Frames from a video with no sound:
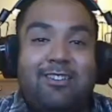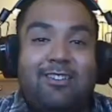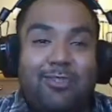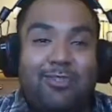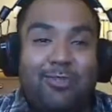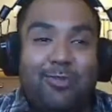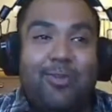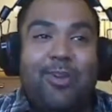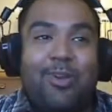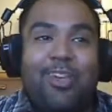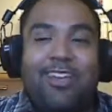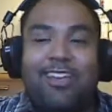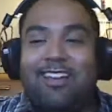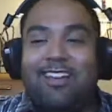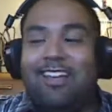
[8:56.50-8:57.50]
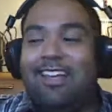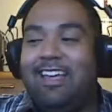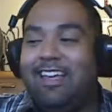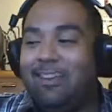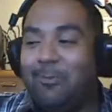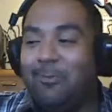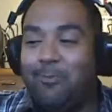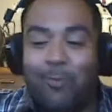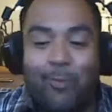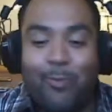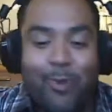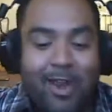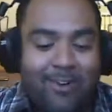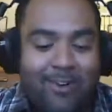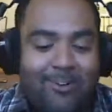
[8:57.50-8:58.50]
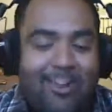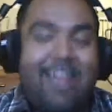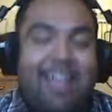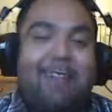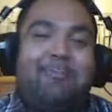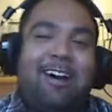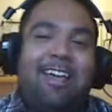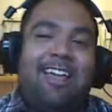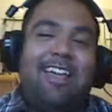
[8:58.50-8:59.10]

doing? Like, where am I?